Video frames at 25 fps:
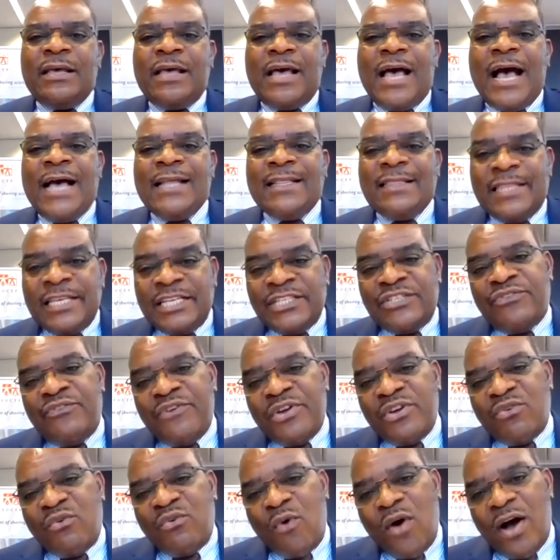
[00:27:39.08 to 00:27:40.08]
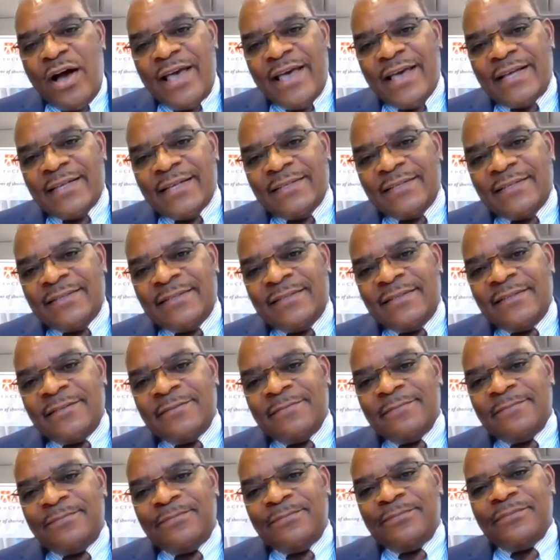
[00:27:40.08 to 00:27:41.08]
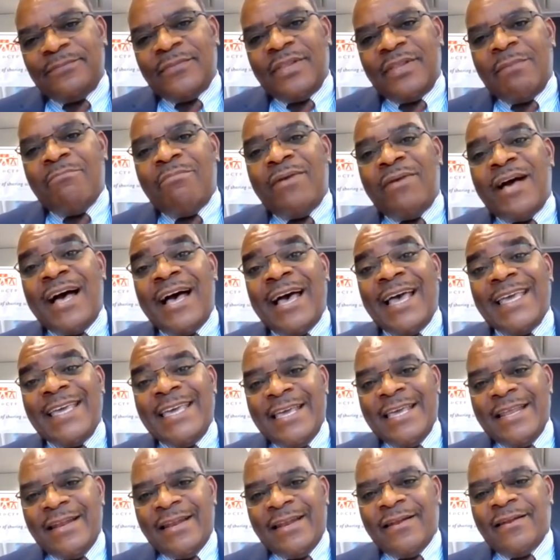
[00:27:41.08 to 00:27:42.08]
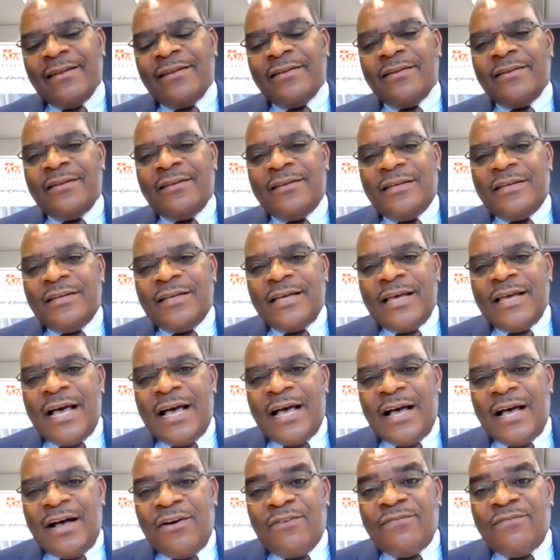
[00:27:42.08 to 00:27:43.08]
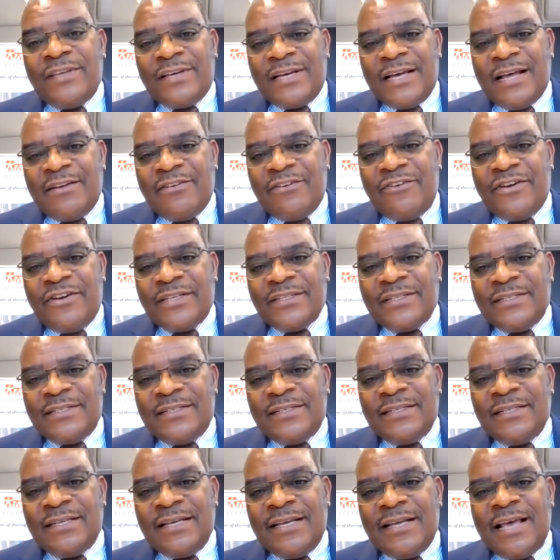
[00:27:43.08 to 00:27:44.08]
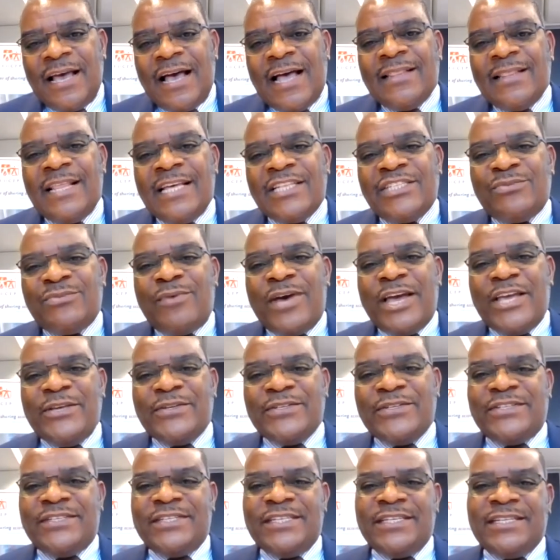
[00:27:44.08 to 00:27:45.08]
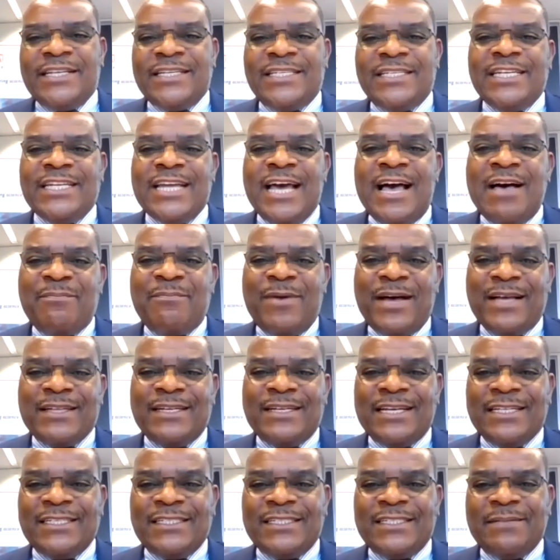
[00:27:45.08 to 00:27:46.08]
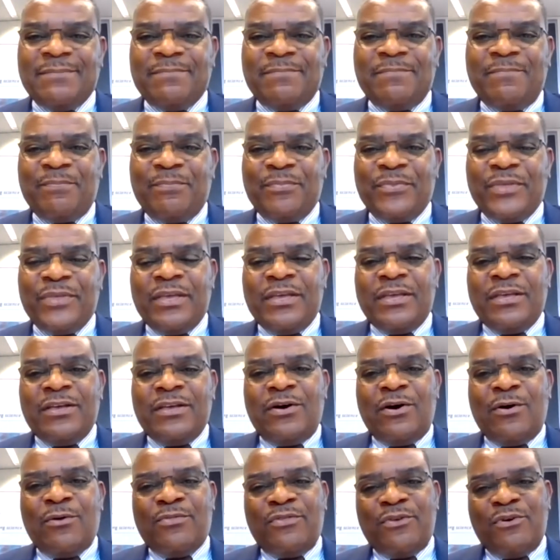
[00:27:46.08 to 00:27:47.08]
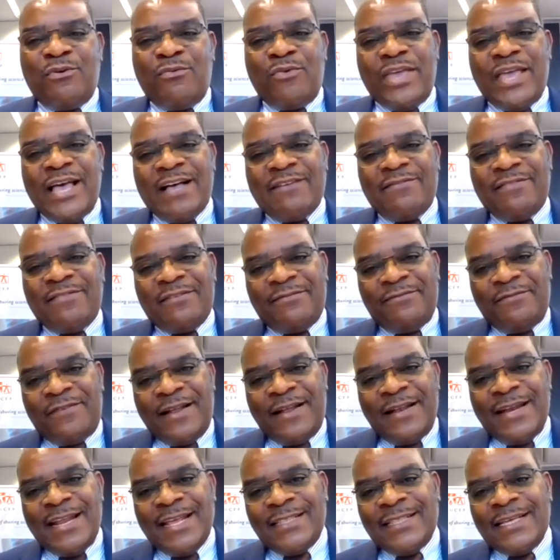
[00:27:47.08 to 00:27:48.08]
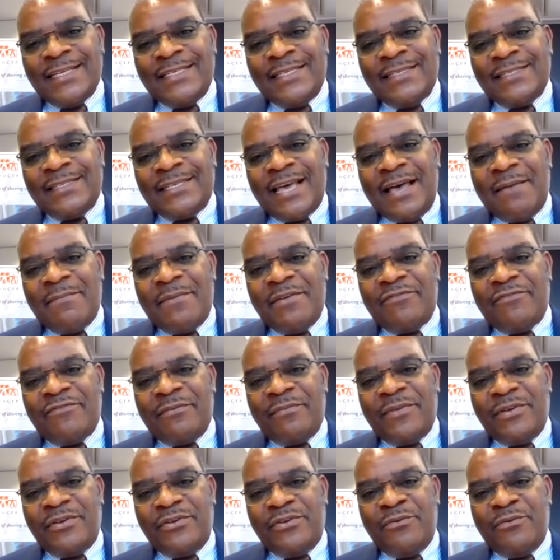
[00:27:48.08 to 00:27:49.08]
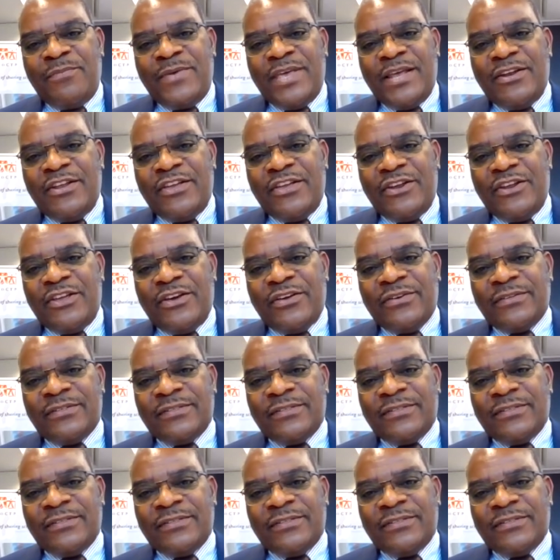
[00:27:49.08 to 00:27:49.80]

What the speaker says: And this requires buy-in of the countries. And that's why you see that in our partnership, although we have the funding that is coming from the European Union,